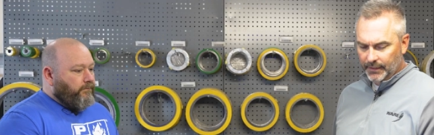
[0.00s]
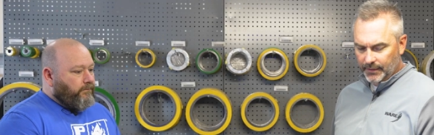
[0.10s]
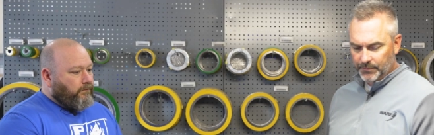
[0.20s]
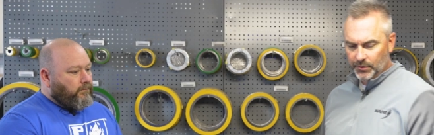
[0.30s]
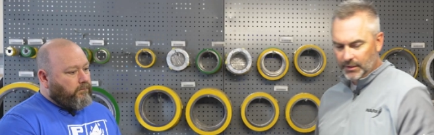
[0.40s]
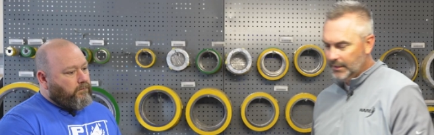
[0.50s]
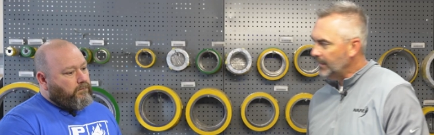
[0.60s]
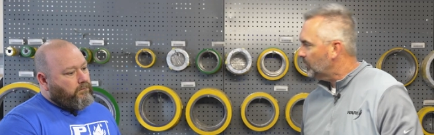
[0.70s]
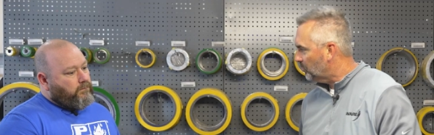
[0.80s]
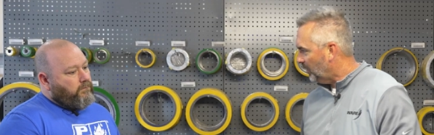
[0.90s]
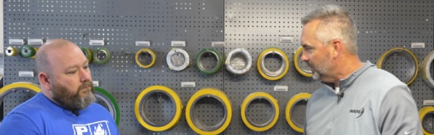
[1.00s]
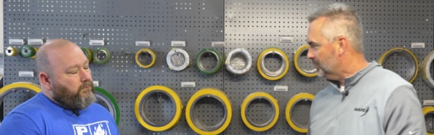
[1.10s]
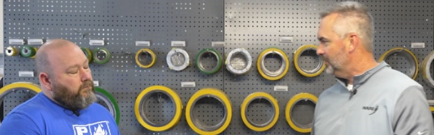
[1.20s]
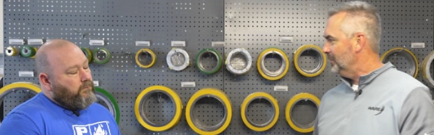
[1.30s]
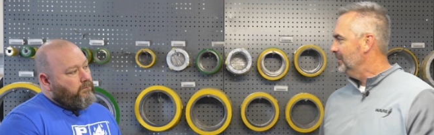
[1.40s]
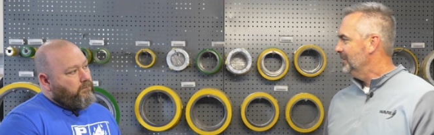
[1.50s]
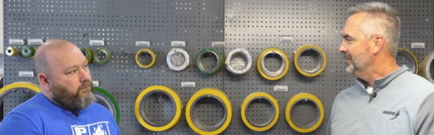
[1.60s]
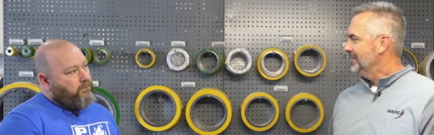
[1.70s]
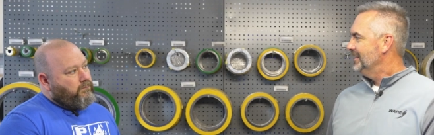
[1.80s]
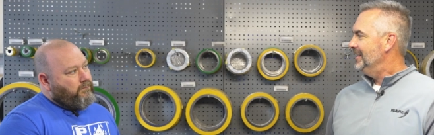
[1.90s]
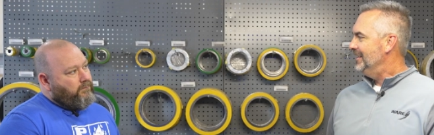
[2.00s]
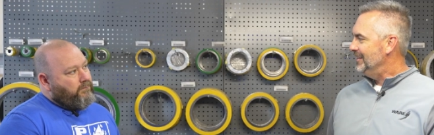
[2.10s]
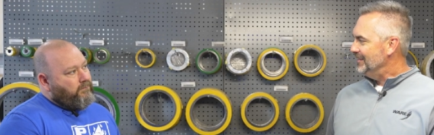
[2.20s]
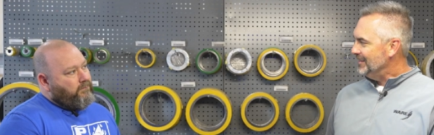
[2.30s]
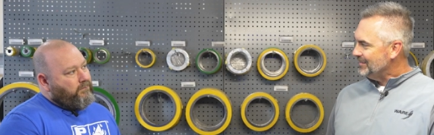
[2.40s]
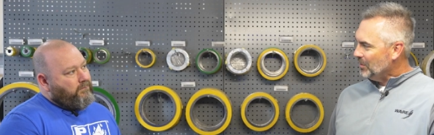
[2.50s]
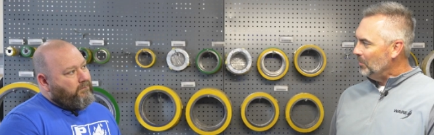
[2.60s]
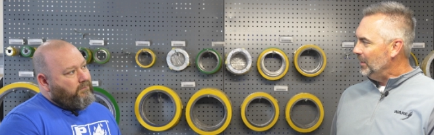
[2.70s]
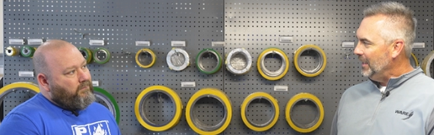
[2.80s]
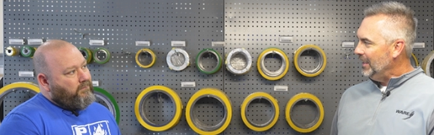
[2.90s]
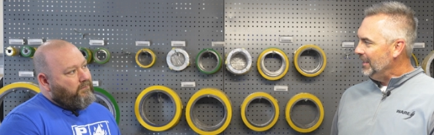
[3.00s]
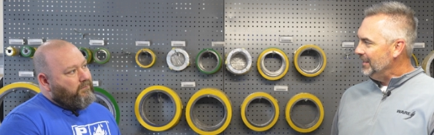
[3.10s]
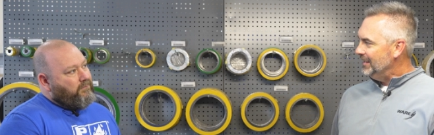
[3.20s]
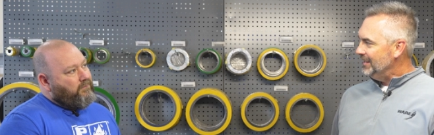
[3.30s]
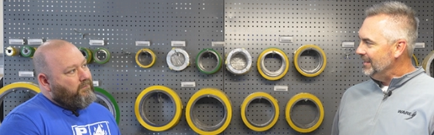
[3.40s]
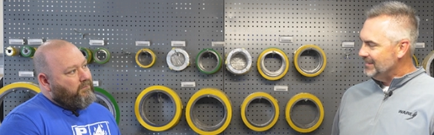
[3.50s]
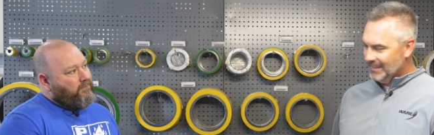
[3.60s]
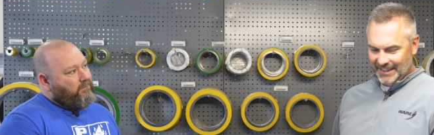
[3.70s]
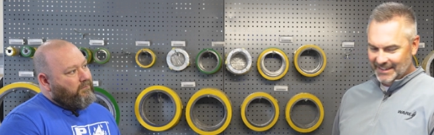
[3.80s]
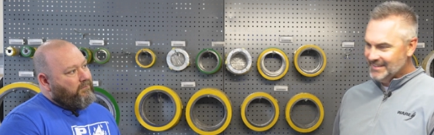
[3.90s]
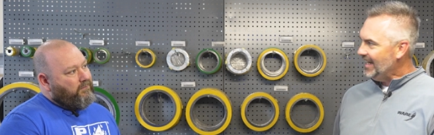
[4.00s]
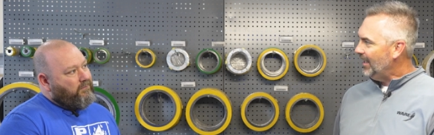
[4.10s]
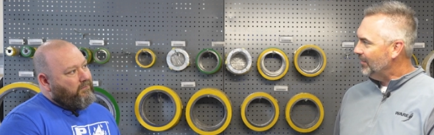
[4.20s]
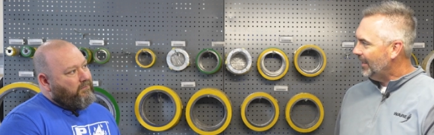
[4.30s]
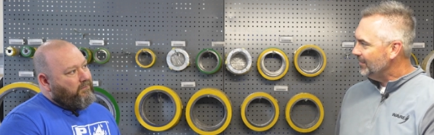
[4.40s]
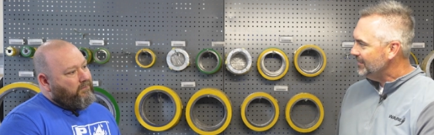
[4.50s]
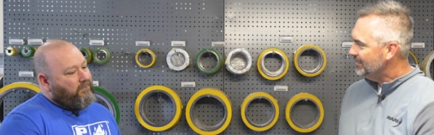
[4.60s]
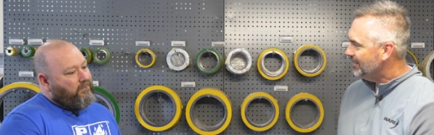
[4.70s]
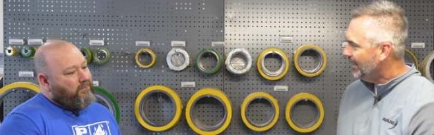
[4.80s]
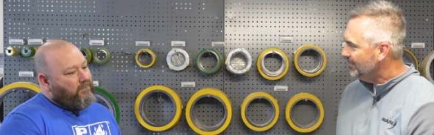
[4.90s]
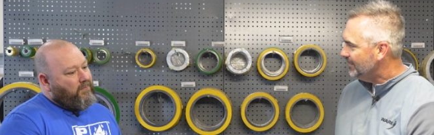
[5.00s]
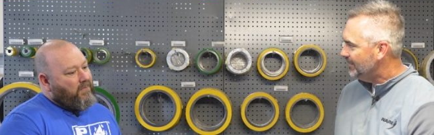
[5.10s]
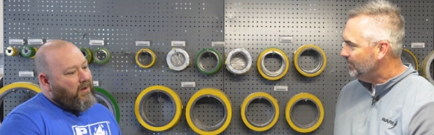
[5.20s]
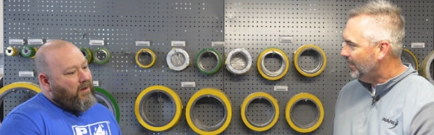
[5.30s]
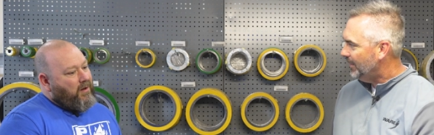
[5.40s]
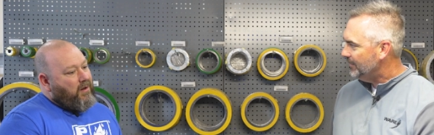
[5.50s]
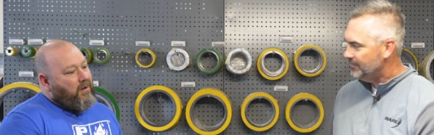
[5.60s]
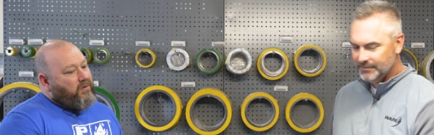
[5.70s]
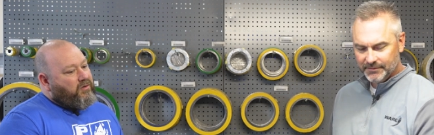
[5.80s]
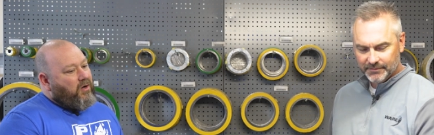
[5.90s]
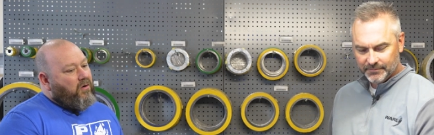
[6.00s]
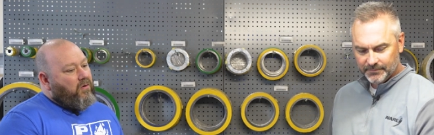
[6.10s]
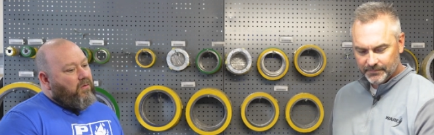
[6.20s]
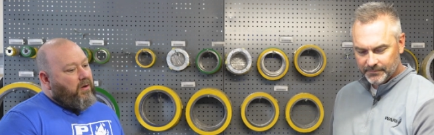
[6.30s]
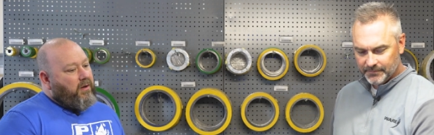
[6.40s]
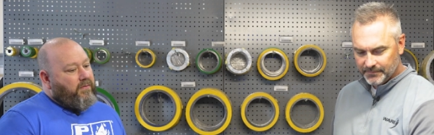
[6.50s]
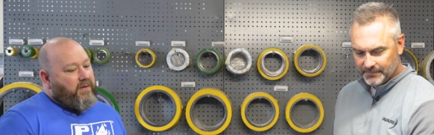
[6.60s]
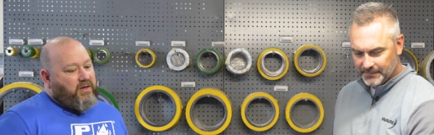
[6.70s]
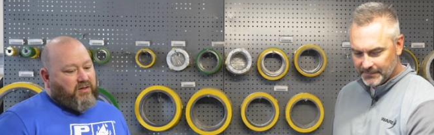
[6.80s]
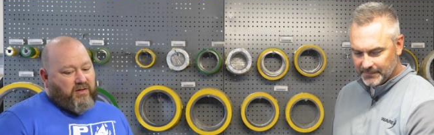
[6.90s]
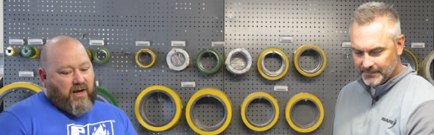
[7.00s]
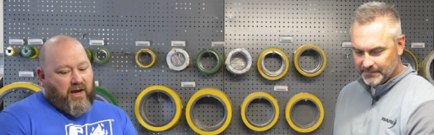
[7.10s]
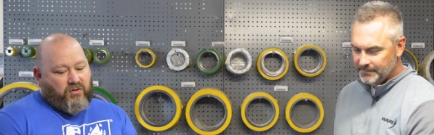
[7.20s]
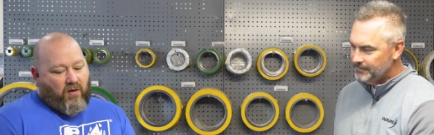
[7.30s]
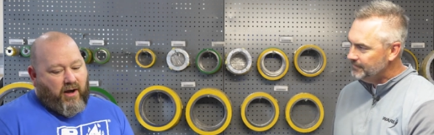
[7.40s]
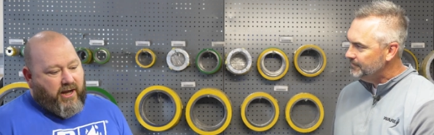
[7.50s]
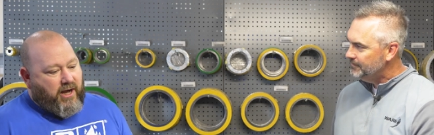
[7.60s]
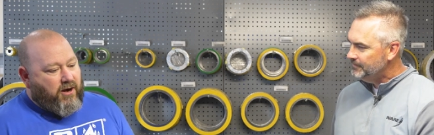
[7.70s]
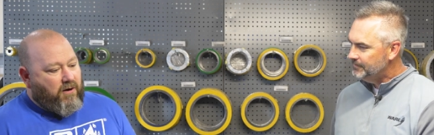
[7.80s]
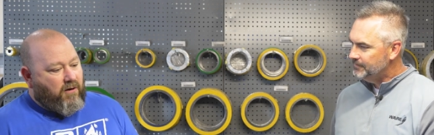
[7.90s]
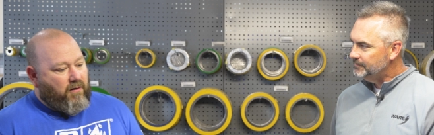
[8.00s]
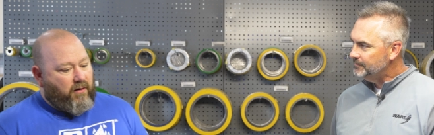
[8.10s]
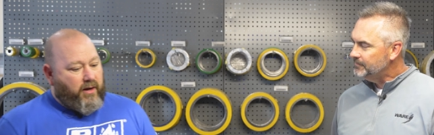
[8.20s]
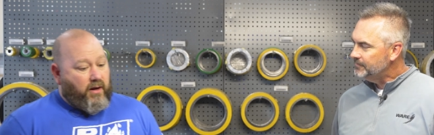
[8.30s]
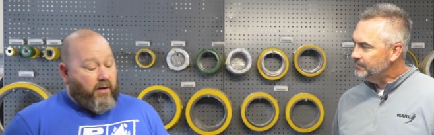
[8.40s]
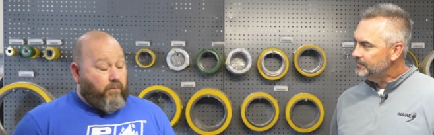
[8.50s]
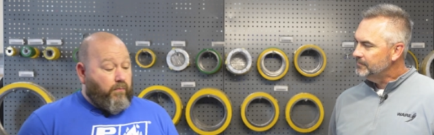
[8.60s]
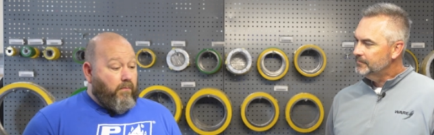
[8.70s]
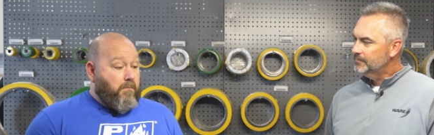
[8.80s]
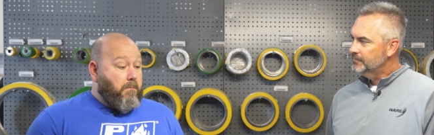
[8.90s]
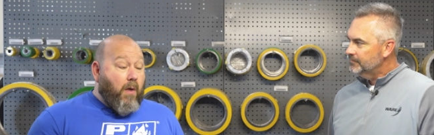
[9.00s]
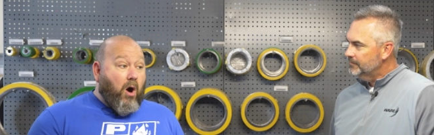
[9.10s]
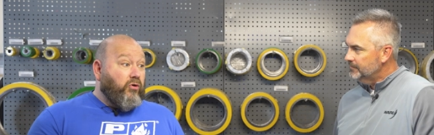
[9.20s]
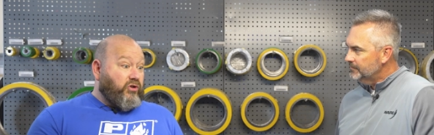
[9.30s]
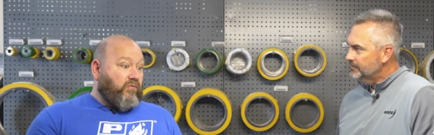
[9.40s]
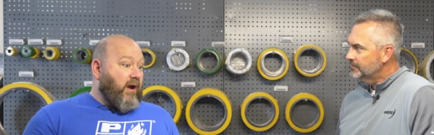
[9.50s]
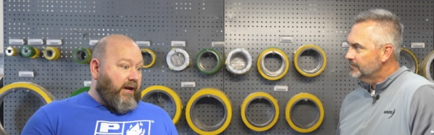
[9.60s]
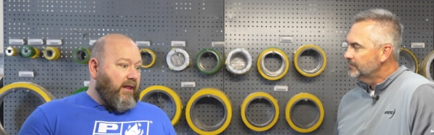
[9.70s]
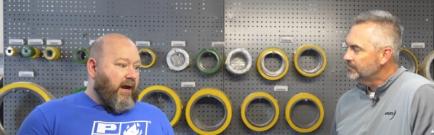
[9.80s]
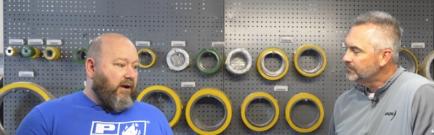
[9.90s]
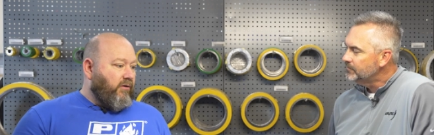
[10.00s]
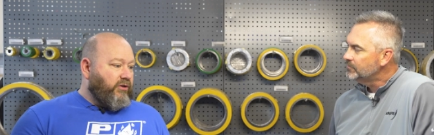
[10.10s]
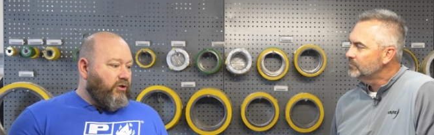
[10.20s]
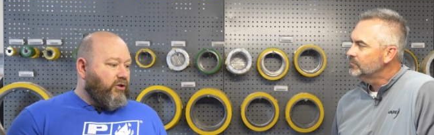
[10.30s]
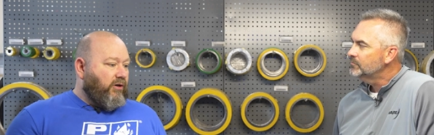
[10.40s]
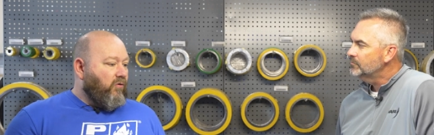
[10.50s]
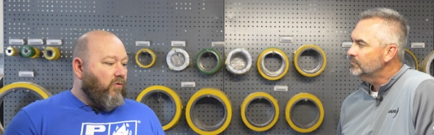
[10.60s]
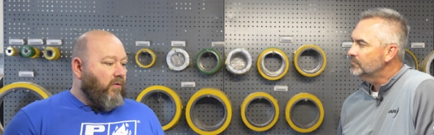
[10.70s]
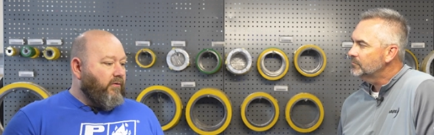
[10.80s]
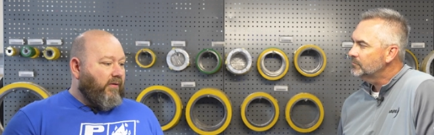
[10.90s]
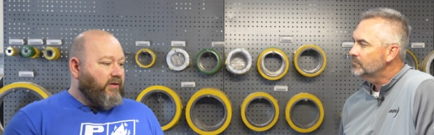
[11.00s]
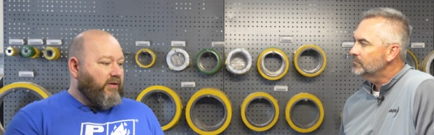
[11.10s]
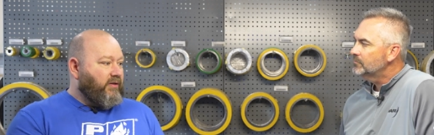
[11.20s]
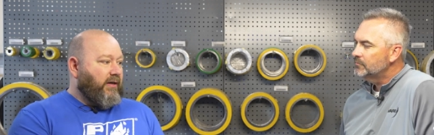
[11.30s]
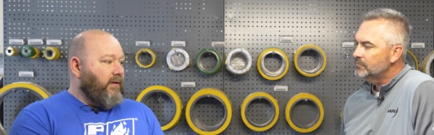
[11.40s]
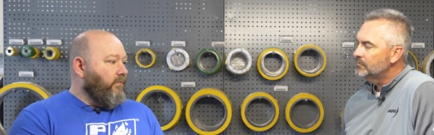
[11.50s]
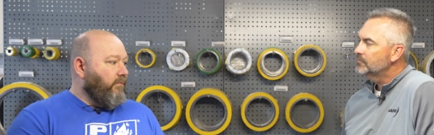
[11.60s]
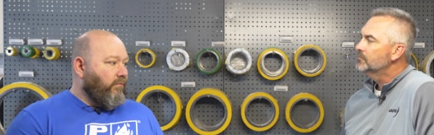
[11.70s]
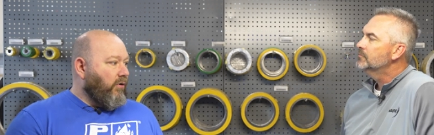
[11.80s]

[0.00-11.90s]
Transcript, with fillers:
Speaker 1: um, you can get the pressure uh, that's coming in and then take it down? How's this? How's it do that?
Speaker 2: So uh, these designs right here, and, and most regulators in general, whether that's a steam